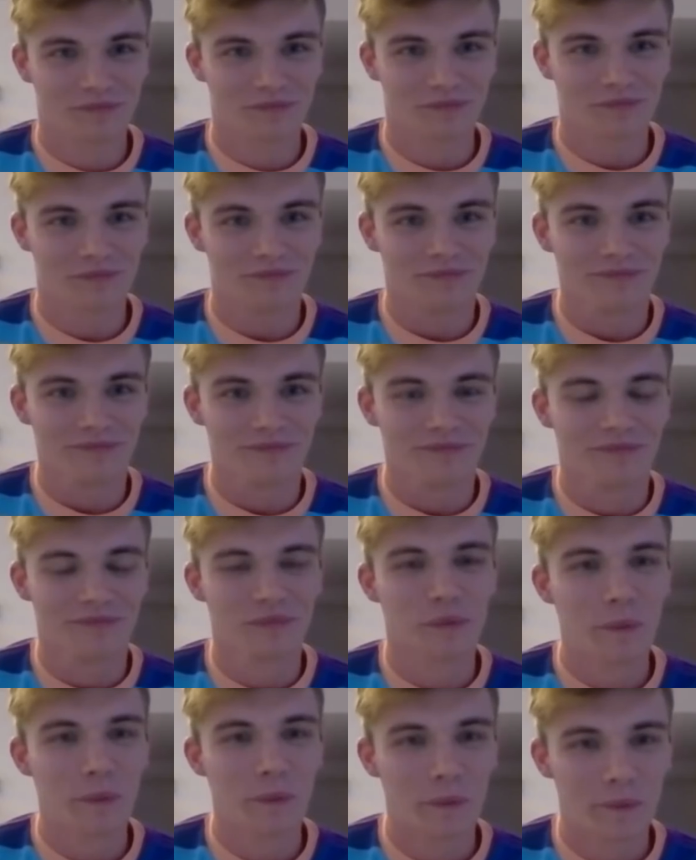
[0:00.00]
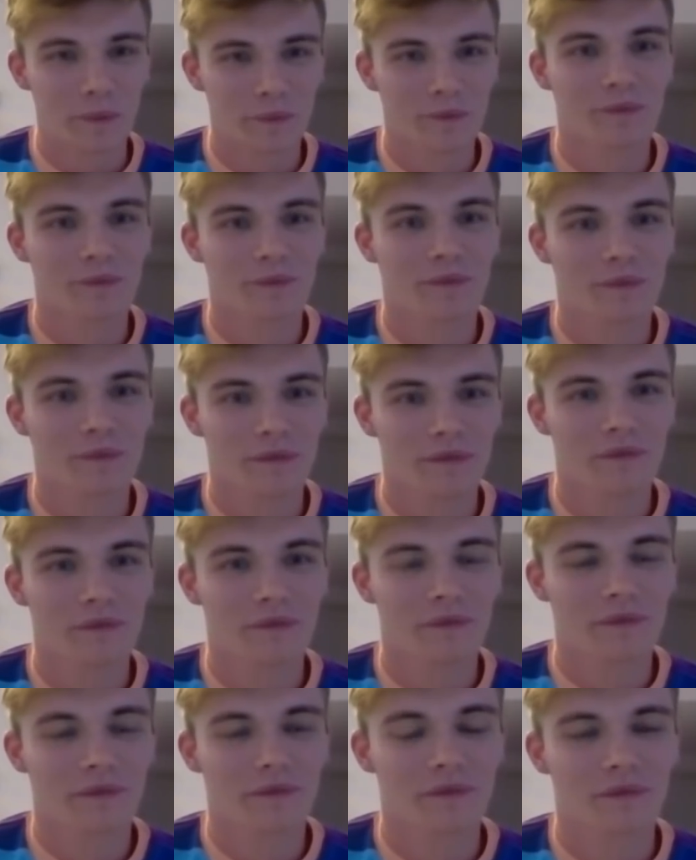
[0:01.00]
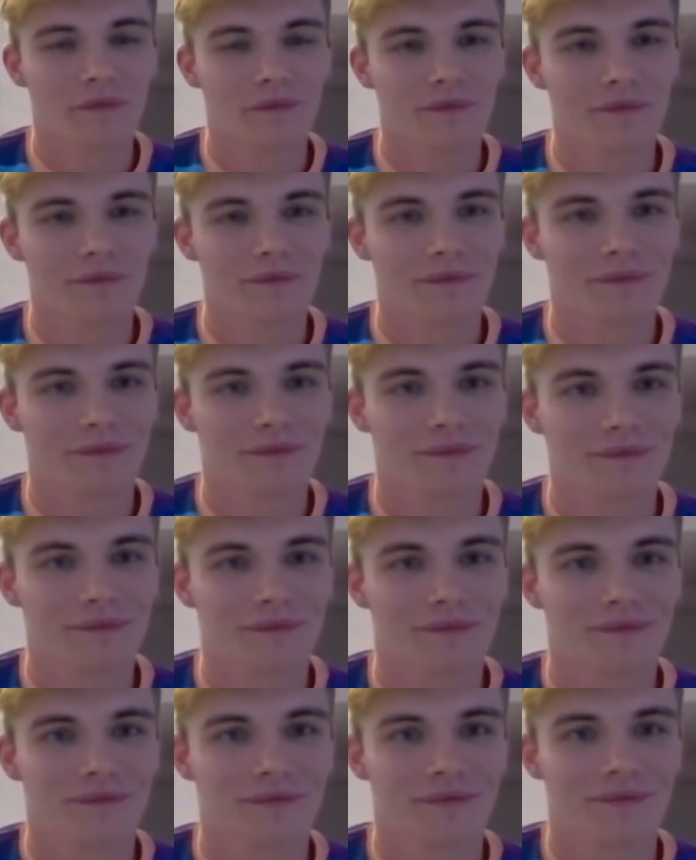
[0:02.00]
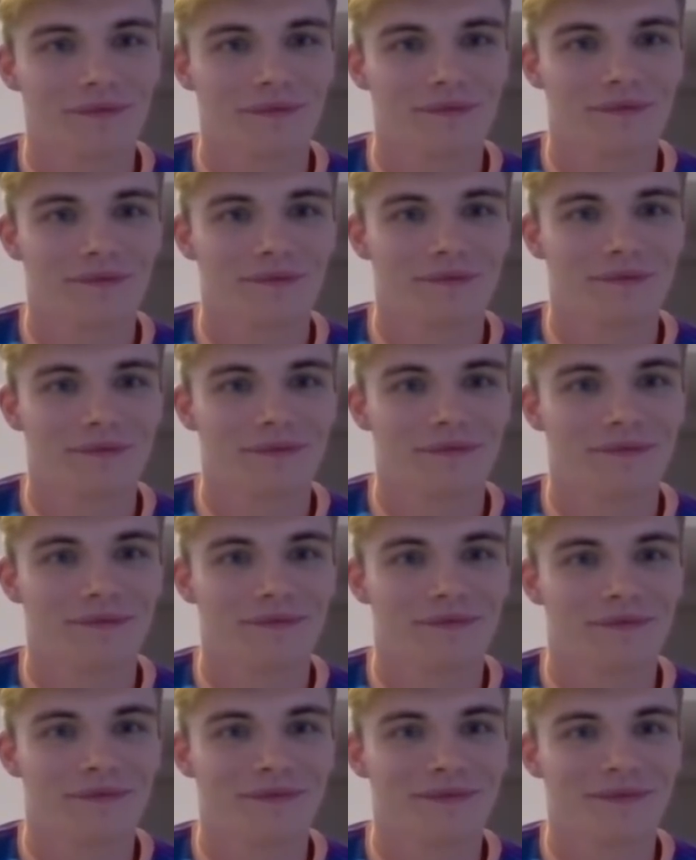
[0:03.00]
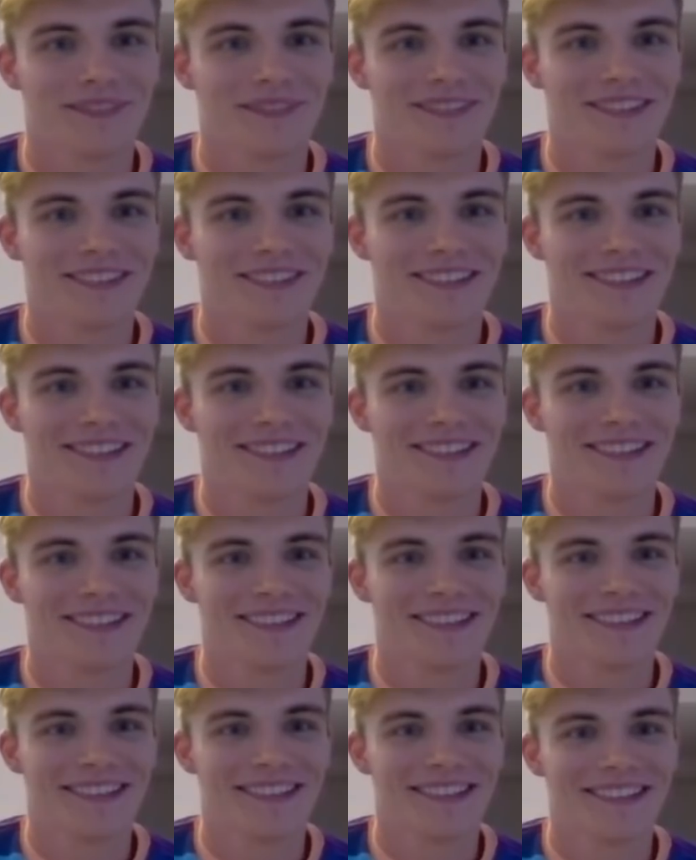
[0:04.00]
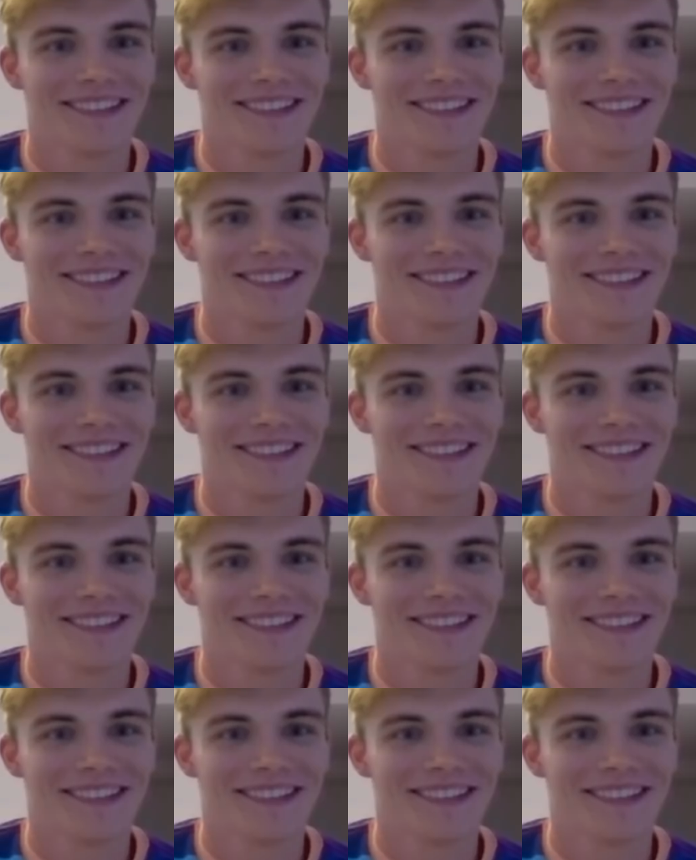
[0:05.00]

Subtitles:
No words are spoken by the person on screen.